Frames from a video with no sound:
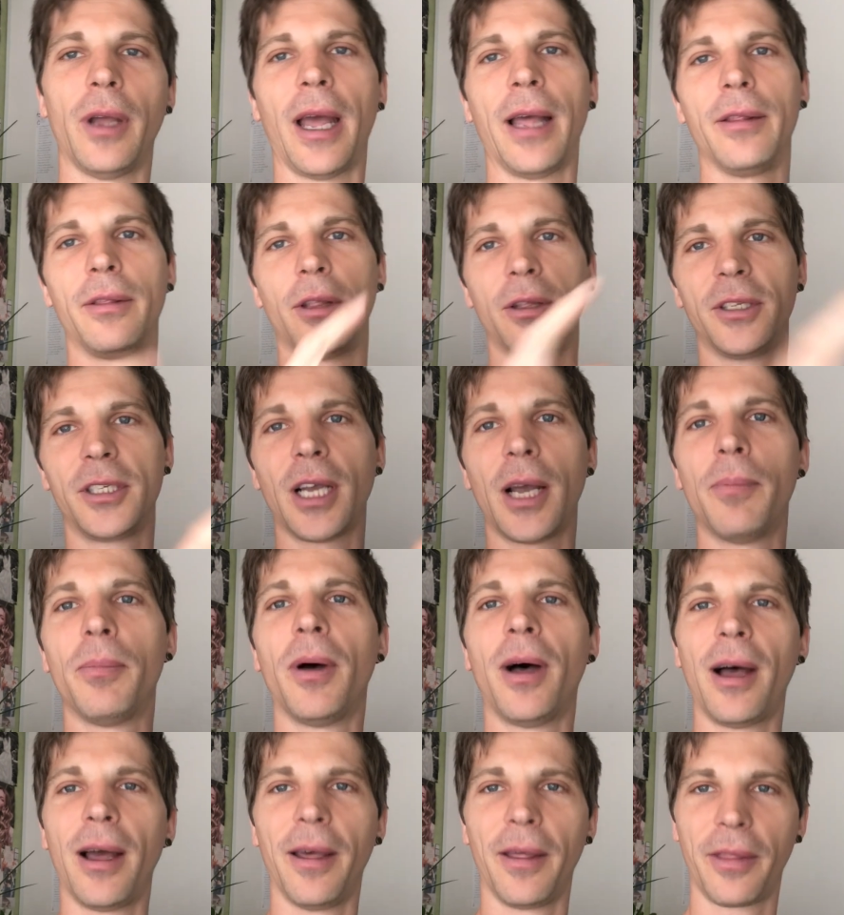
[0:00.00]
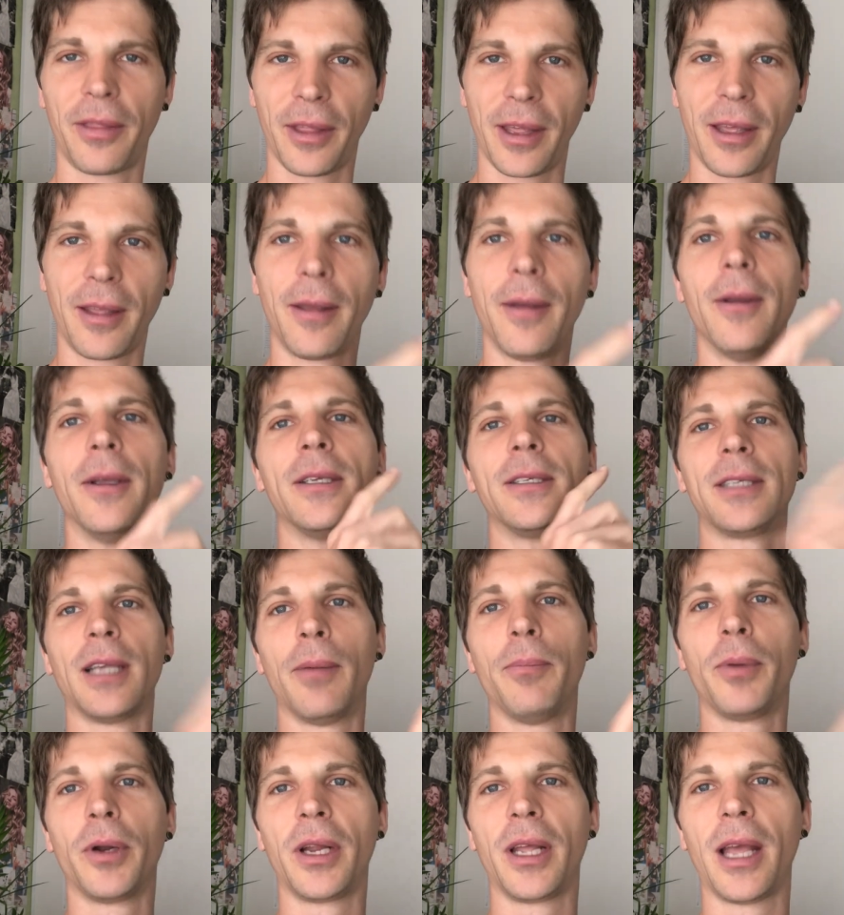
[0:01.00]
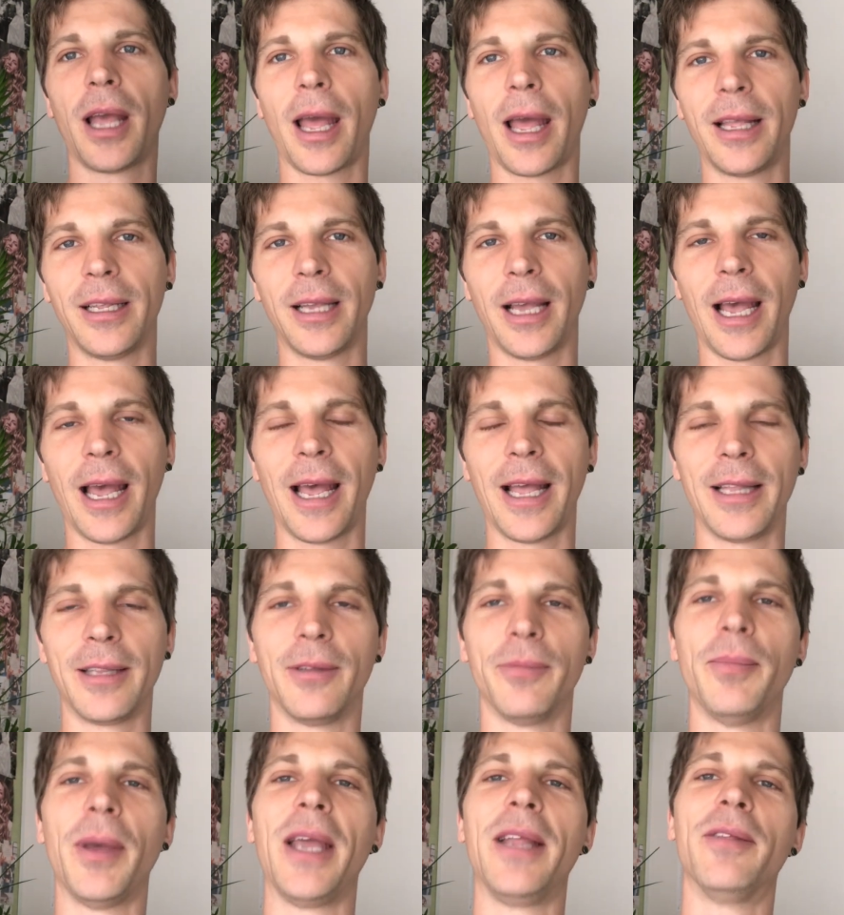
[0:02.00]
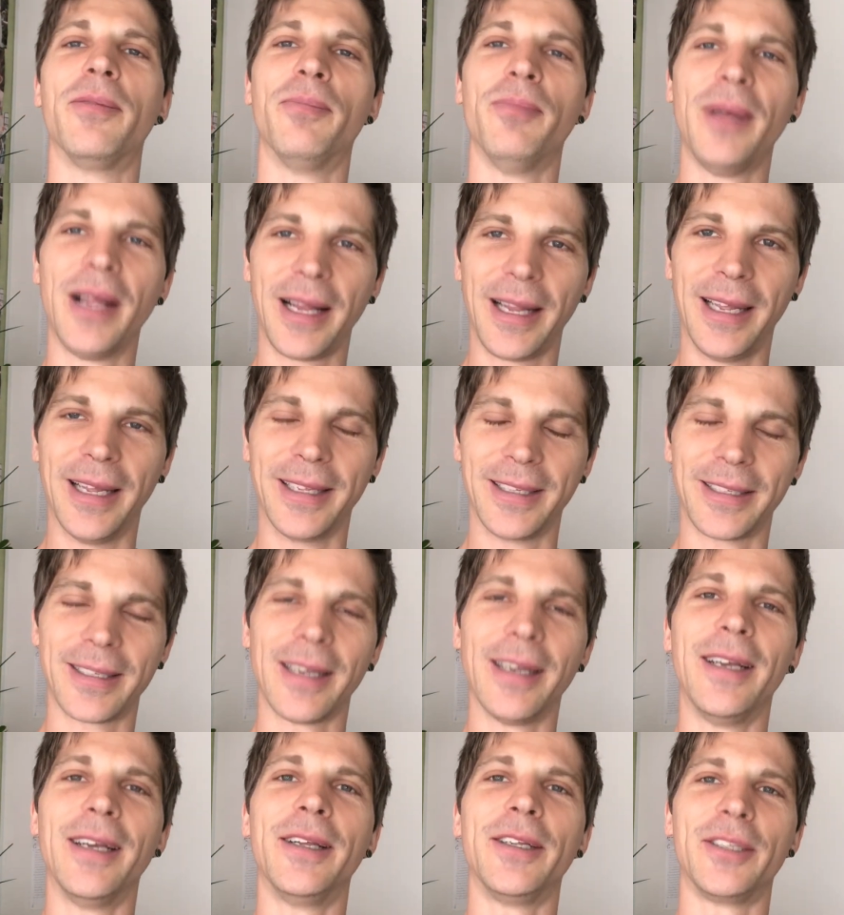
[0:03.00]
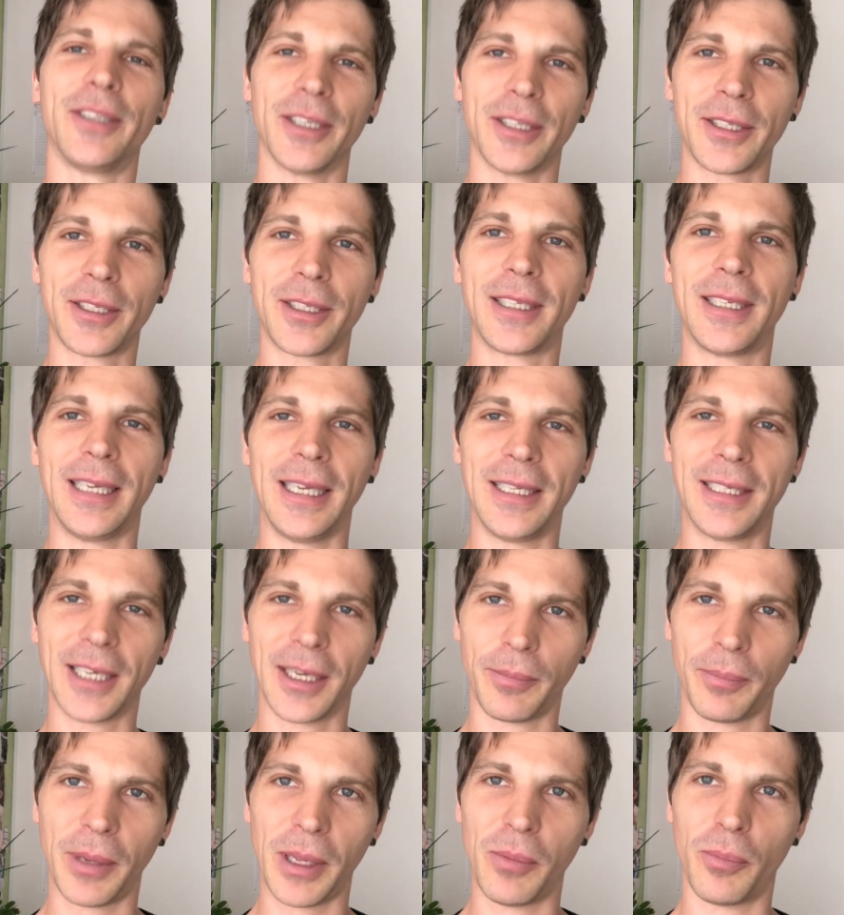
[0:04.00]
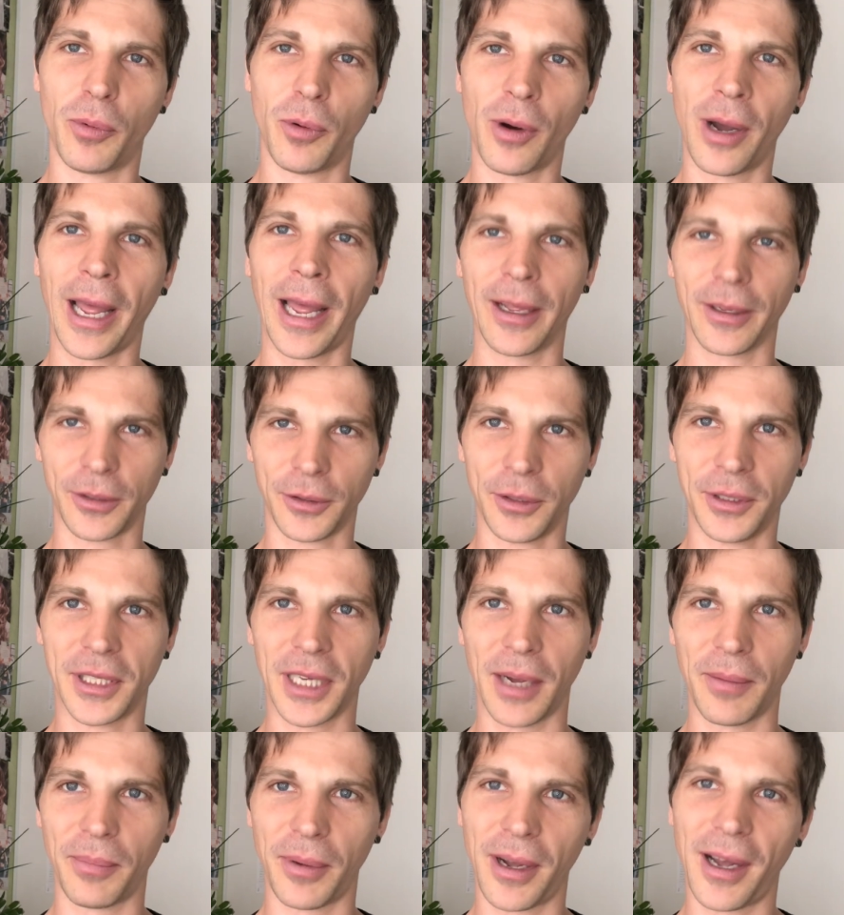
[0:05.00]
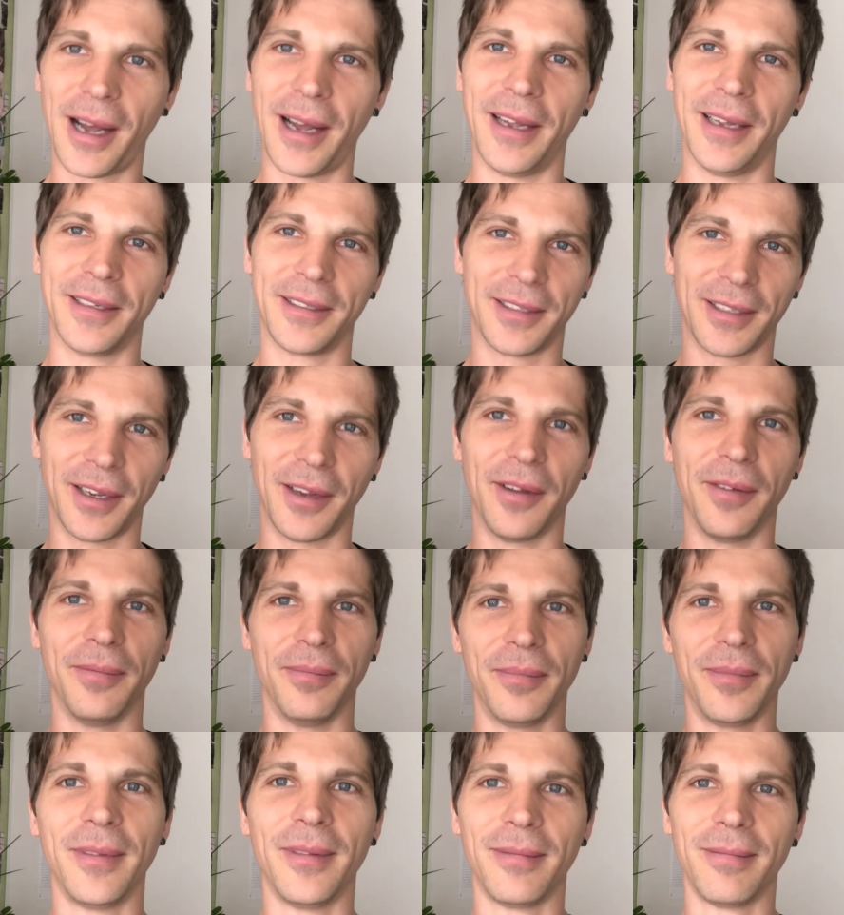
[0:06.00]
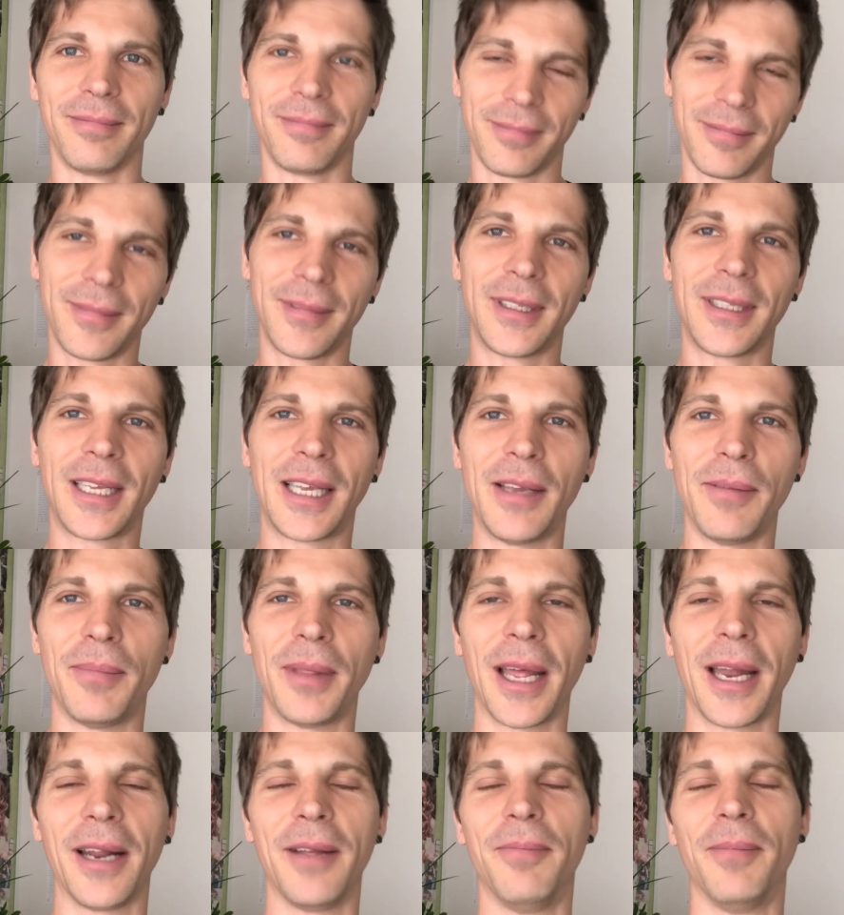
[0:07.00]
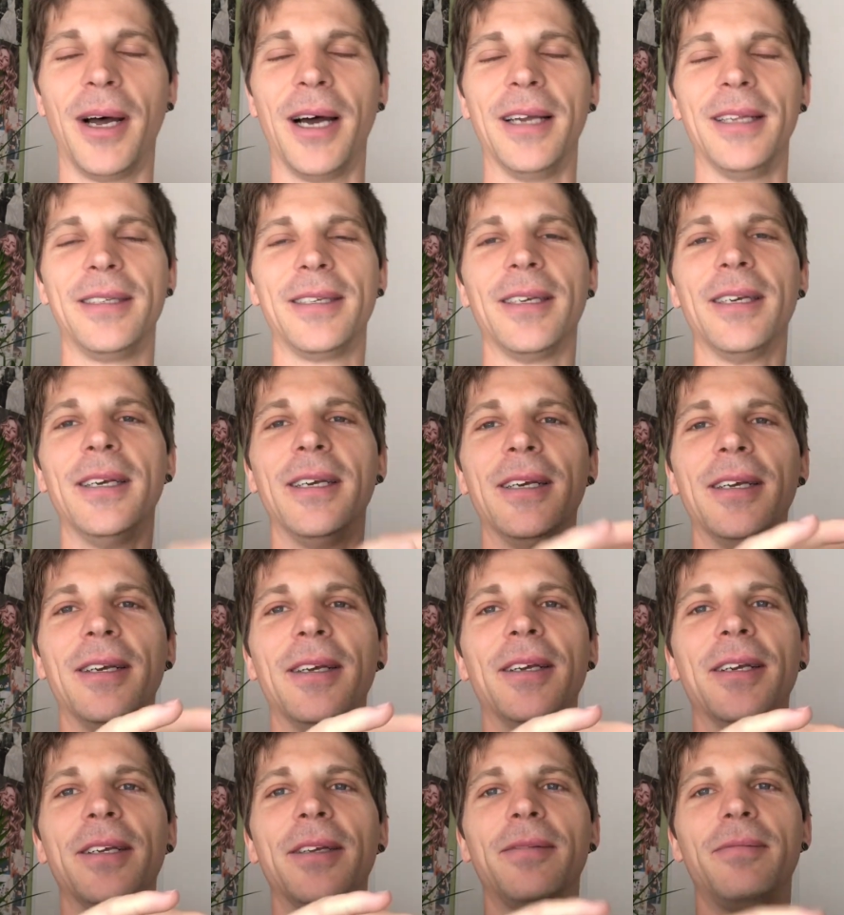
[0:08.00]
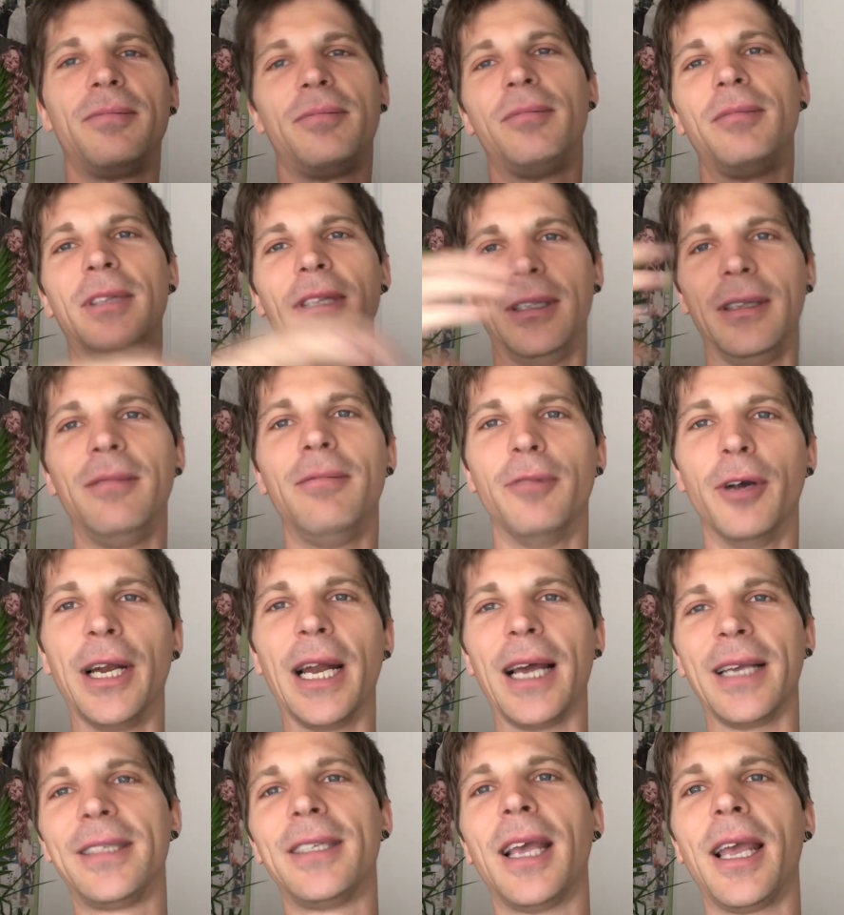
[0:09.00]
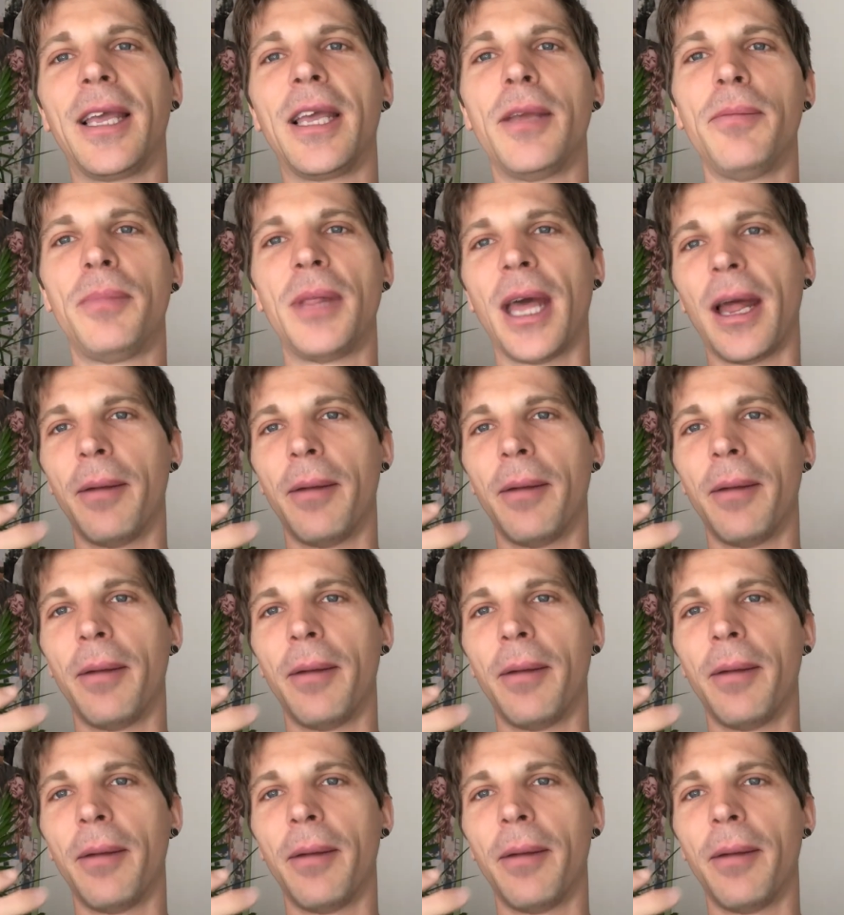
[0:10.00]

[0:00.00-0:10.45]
And the jump higher thing, somebody had made millions just teaching people how to jump higher. So keep that in mind. When I say keep that